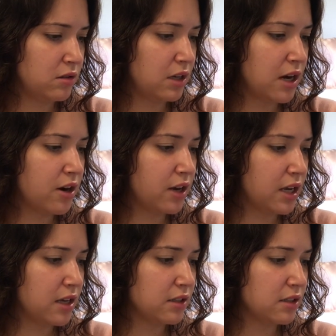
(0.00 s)

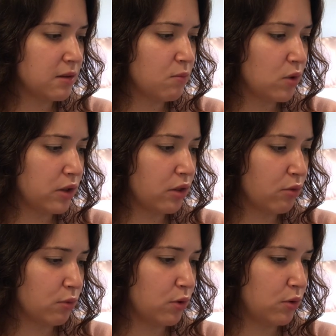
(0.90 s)
Carrying someone
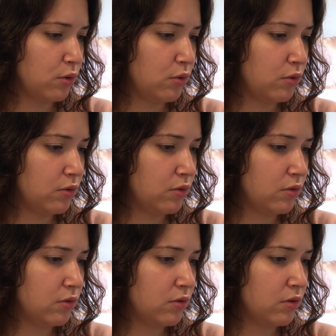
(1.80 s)
through.
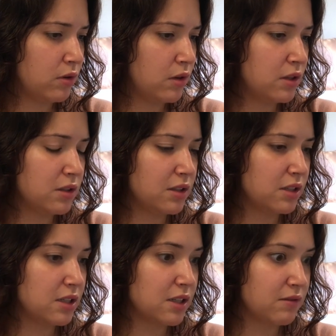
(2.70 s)
So this
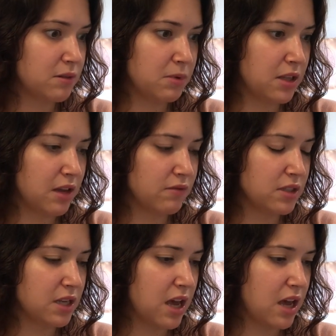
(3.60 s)
doesn't have to be life and
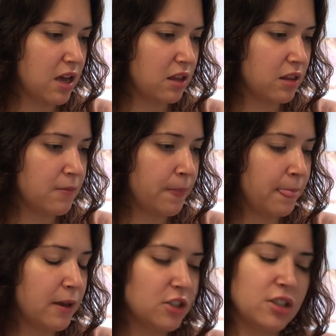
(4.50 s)
death.
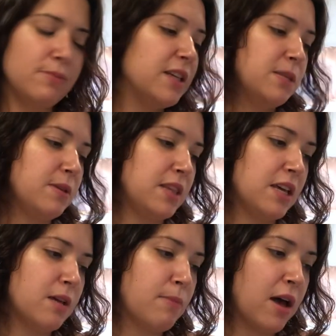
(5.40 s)
It just makes me
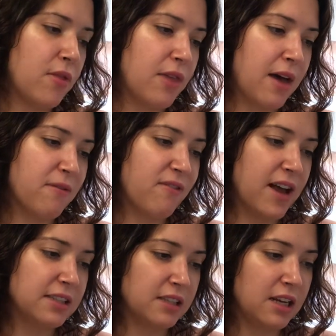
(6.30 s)
think about that
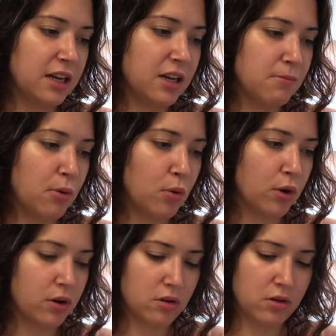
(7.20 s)
fascinating
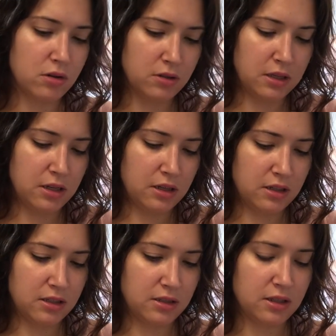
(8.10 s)
portal
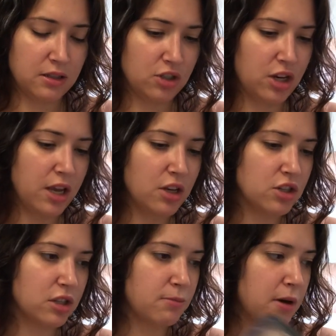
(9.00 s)
and change
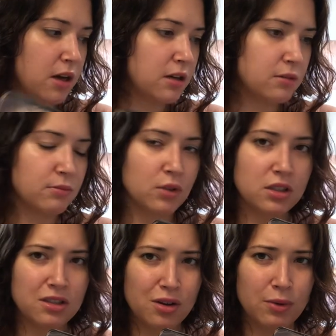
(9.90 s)
at the bottom.
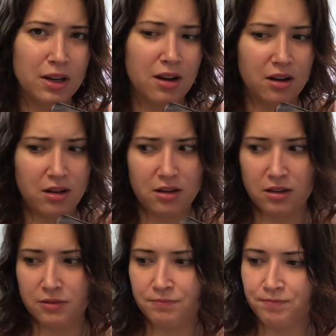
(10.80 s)
What's going
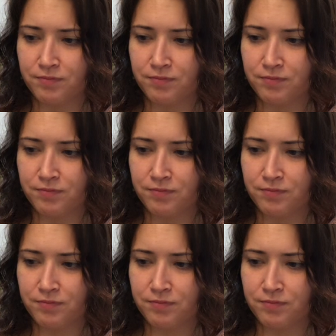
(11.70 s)
on?